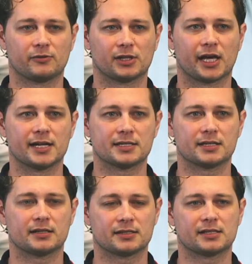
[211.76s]
related
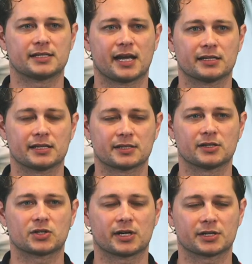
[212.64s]
to, to the tactics
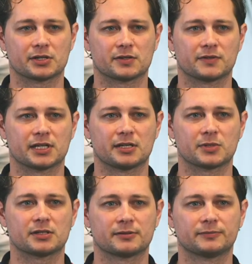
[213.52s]
and the structures of teams.